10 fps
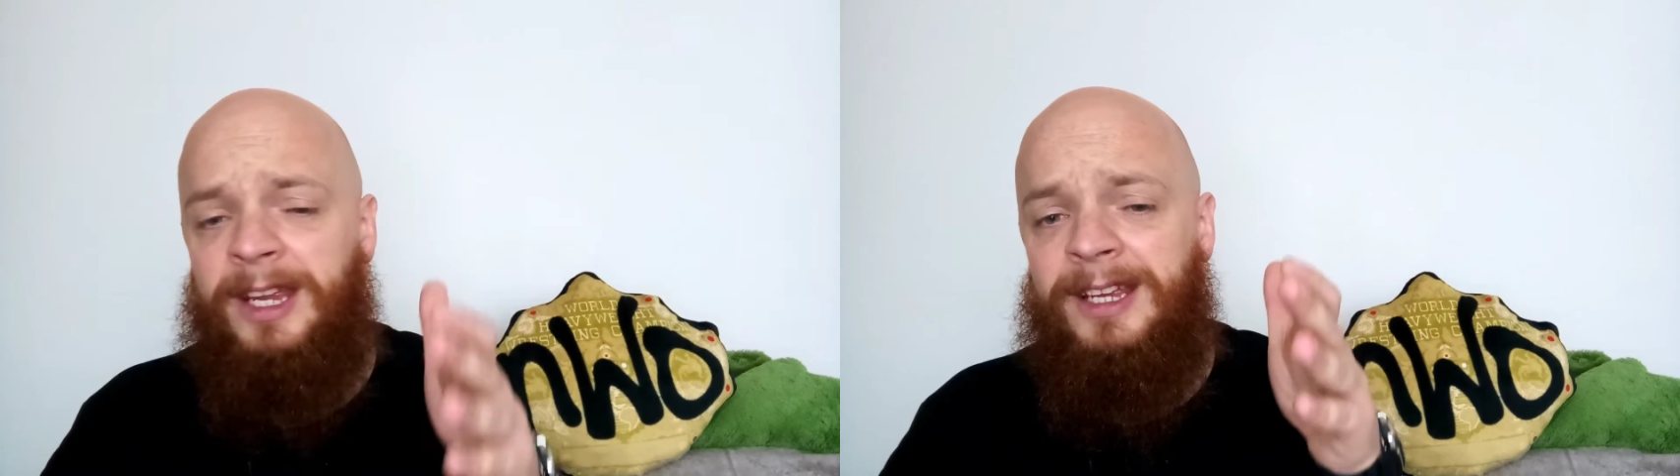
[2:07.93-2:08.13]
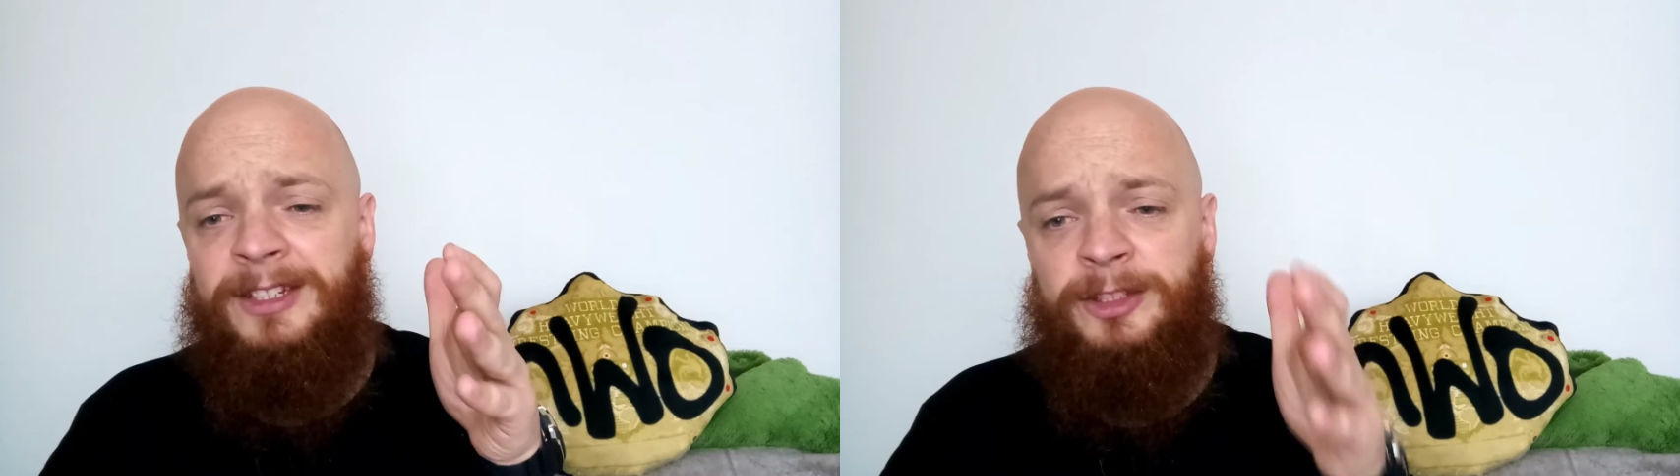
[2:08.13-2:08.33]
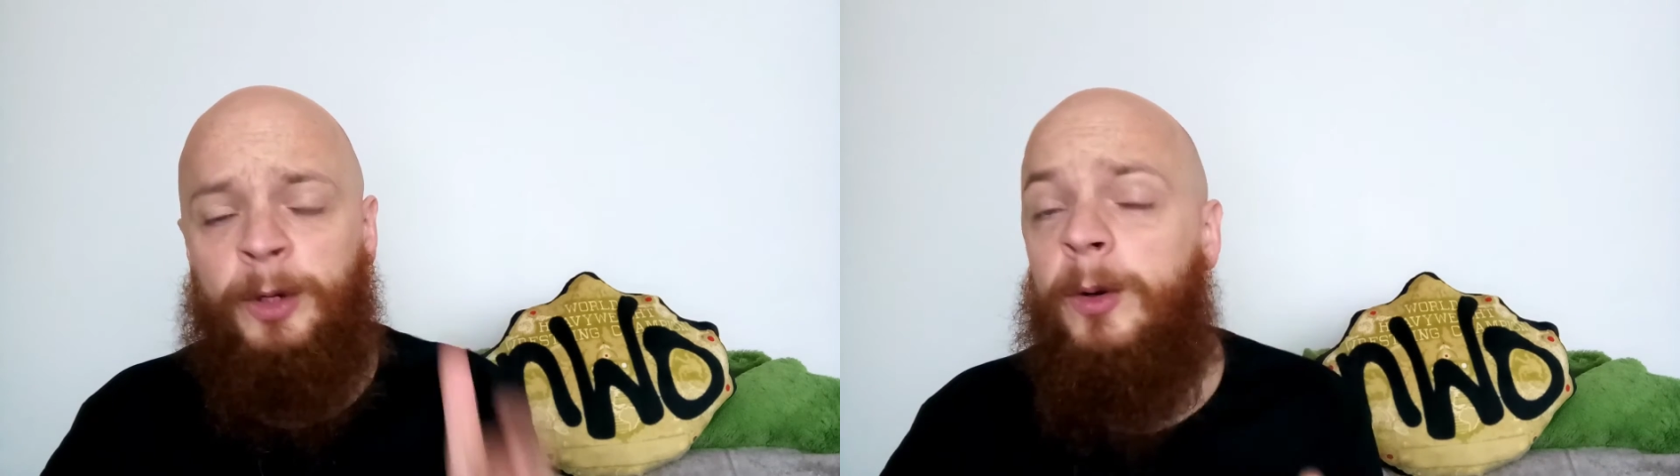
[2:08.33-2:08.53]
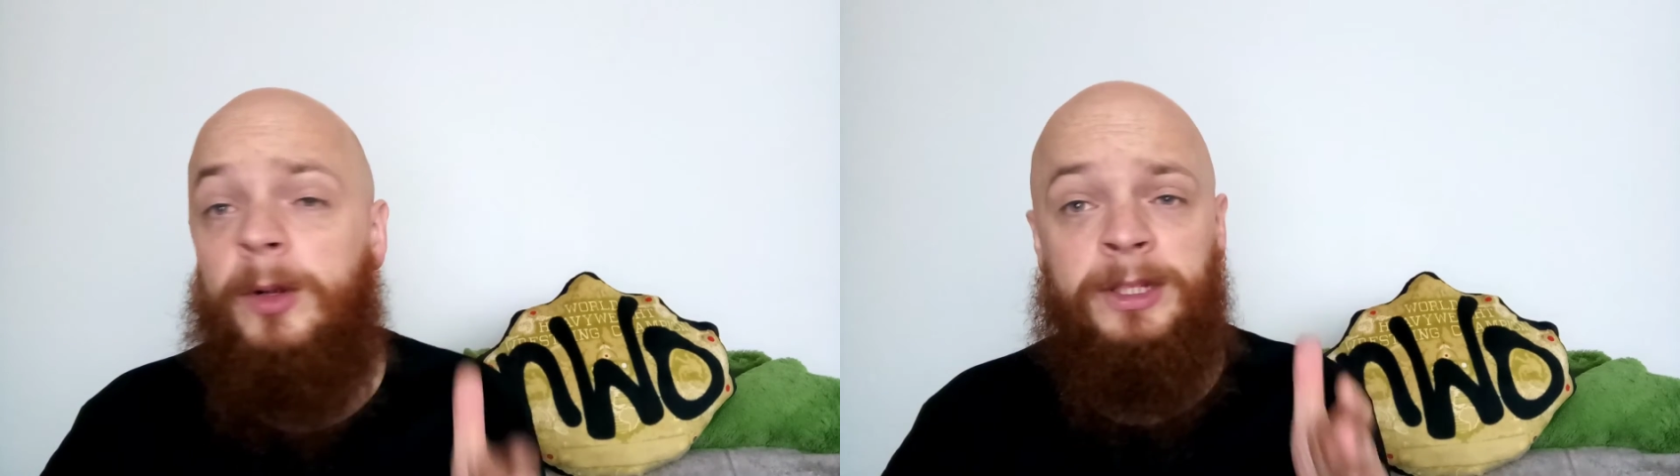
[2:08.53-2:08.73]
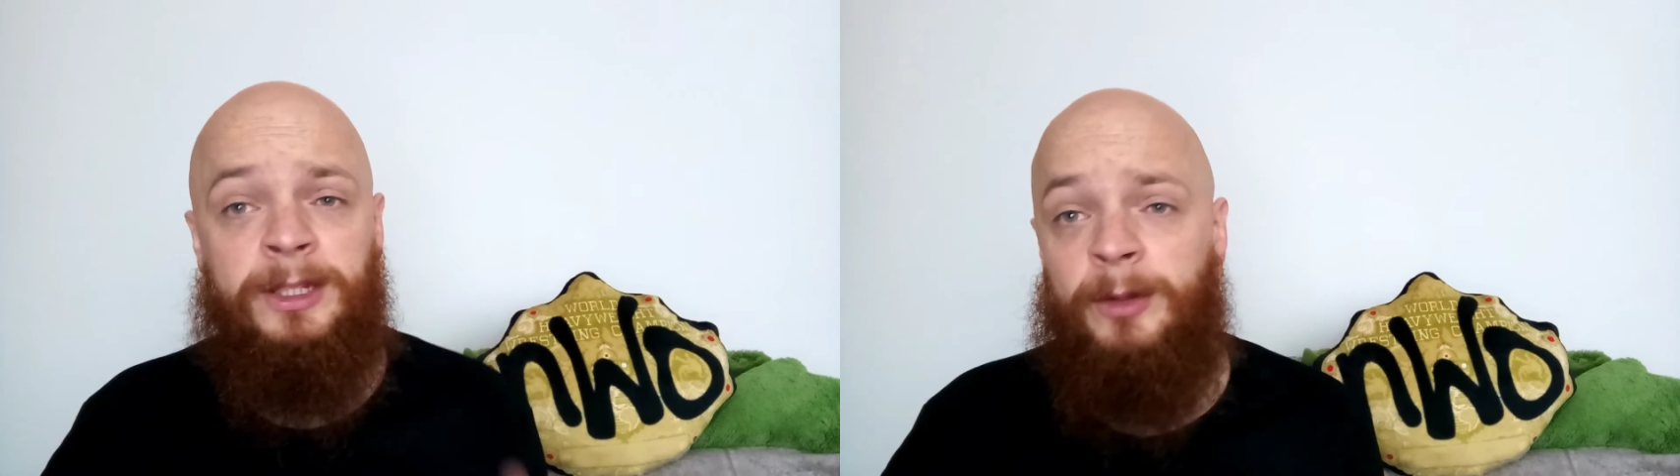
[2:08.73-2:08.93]
It has
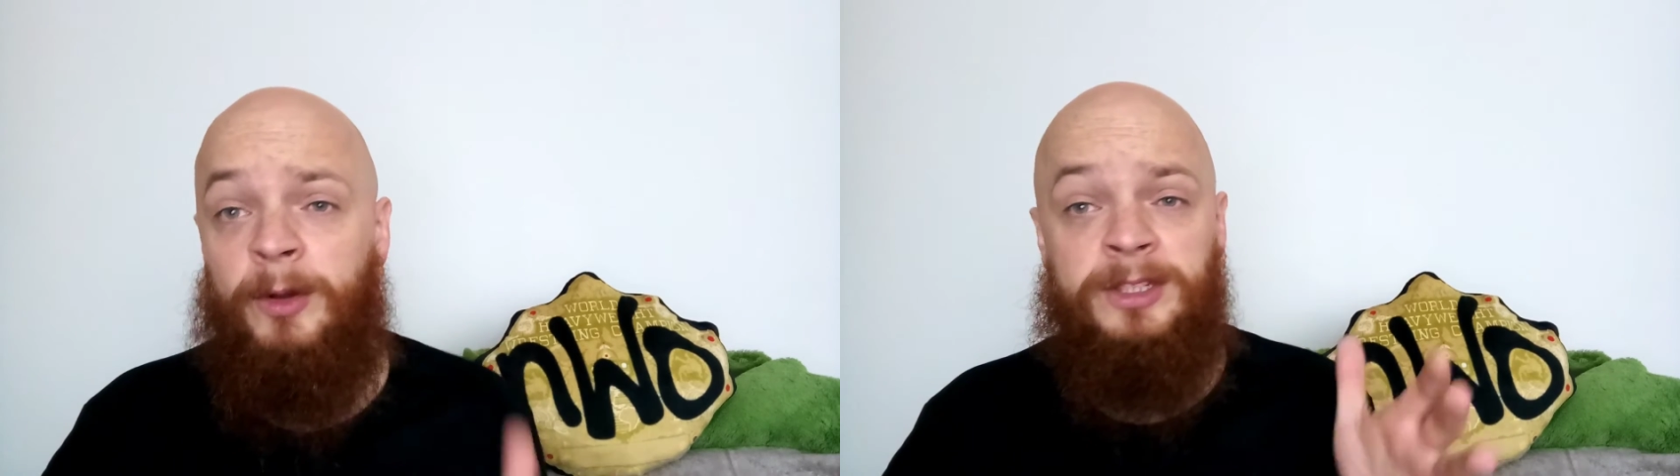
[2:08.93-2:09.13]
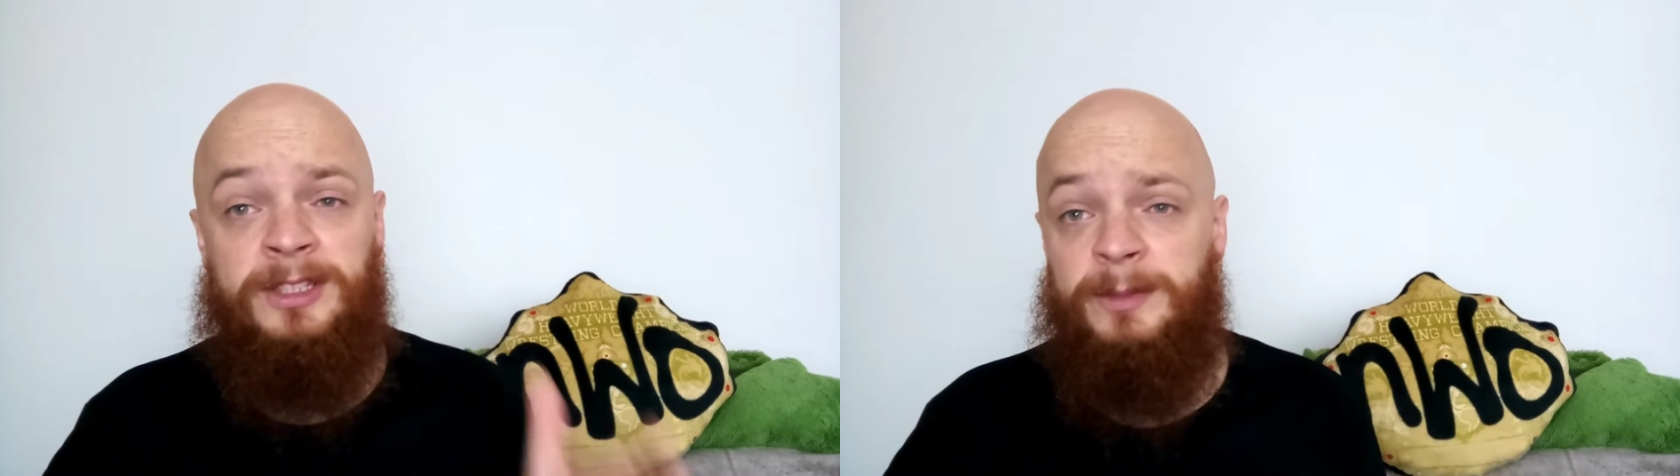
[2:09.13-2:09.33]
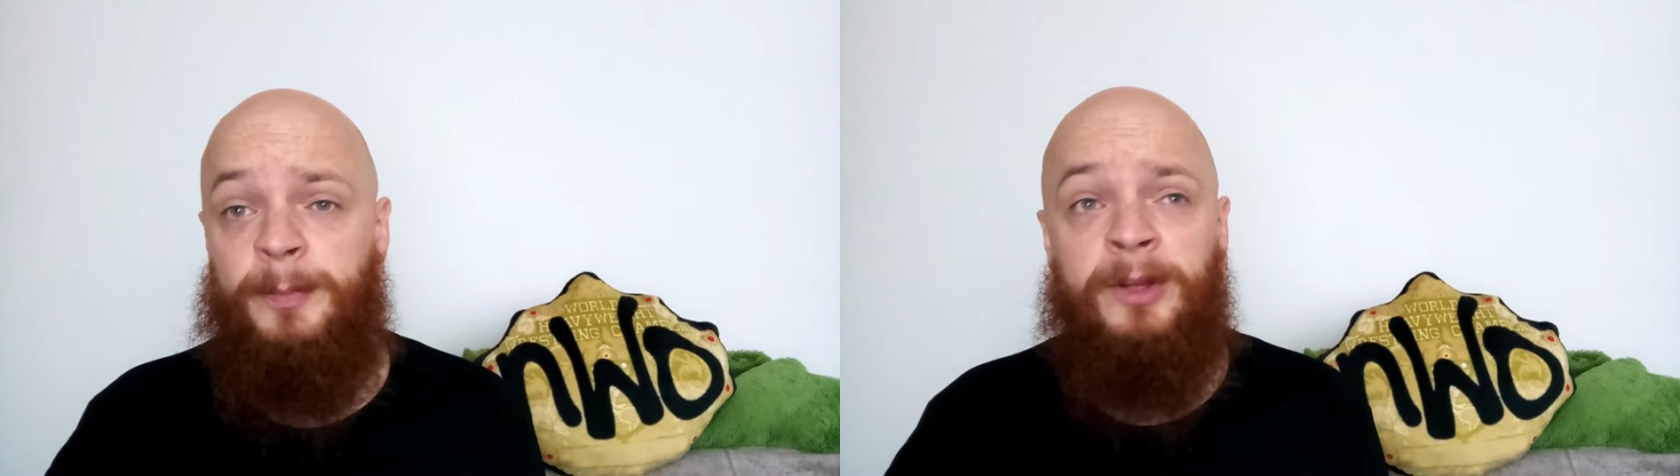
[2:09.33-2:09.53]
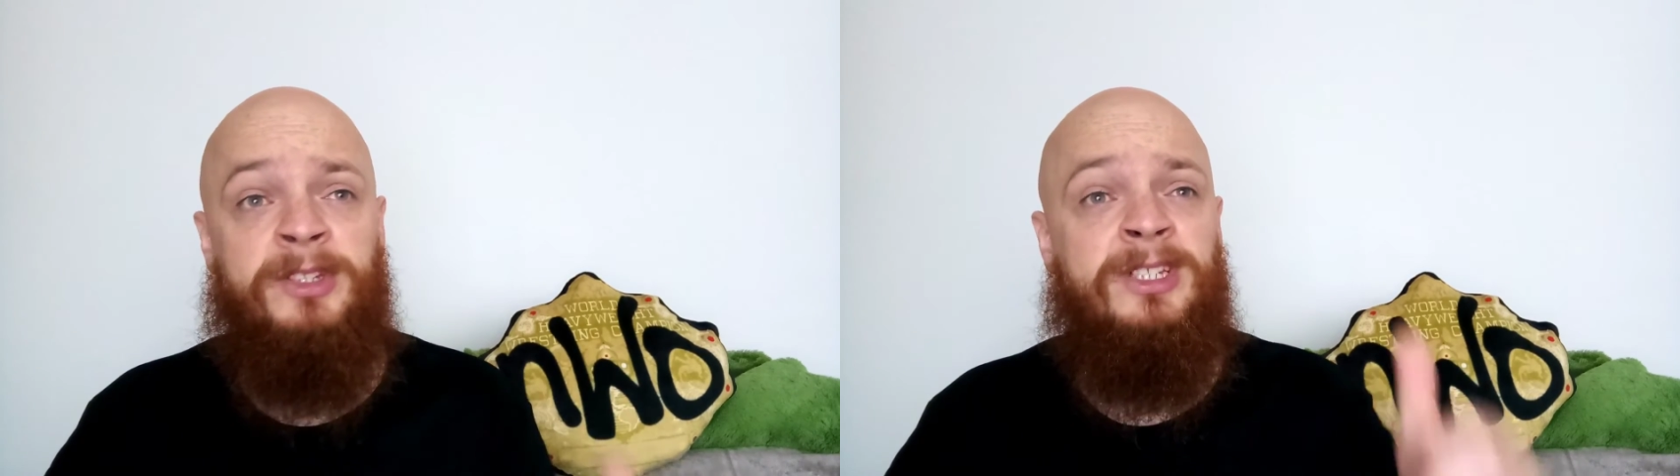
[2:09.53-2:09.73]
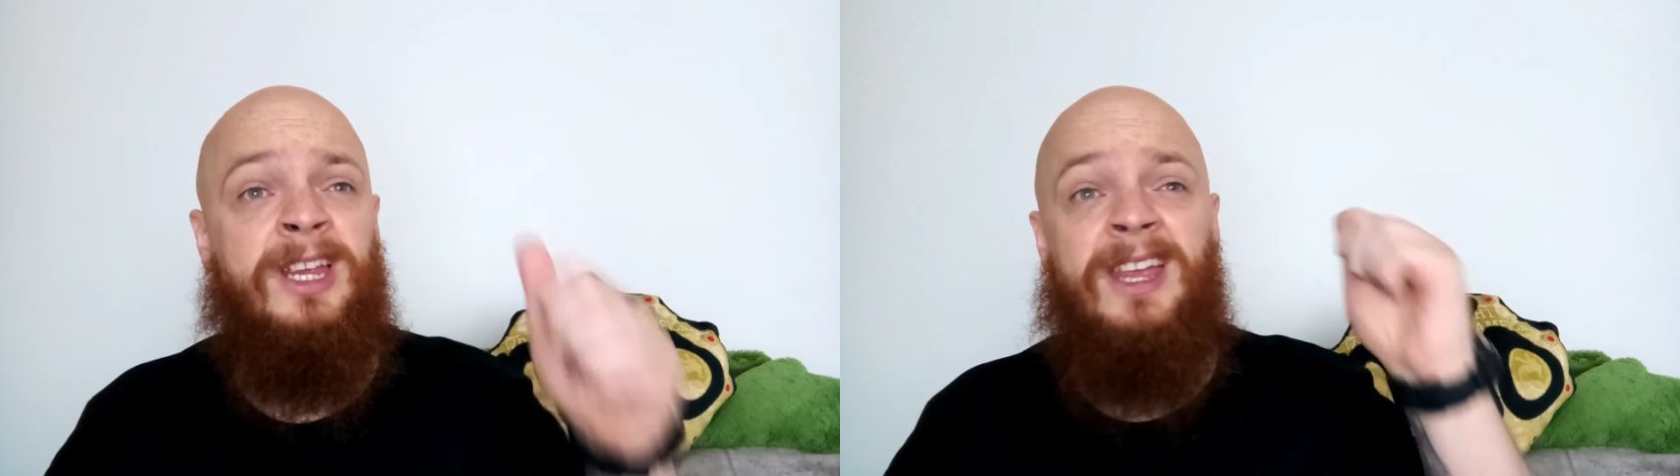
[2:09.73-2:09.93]
totally lost its
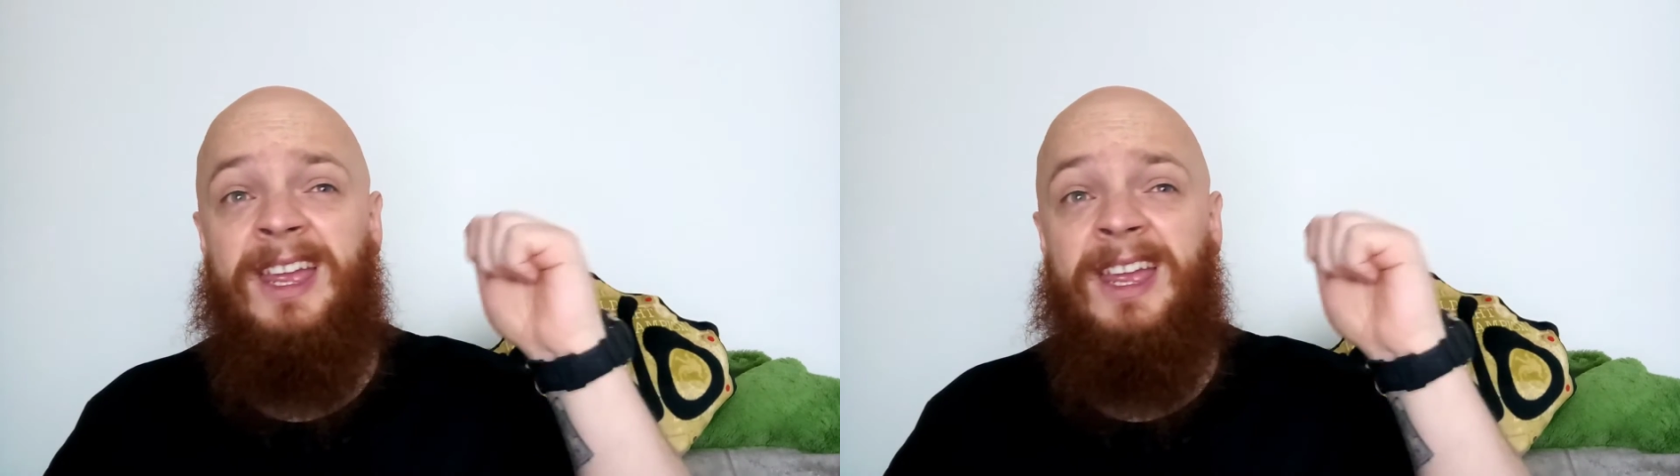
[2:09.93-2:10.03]
buzz,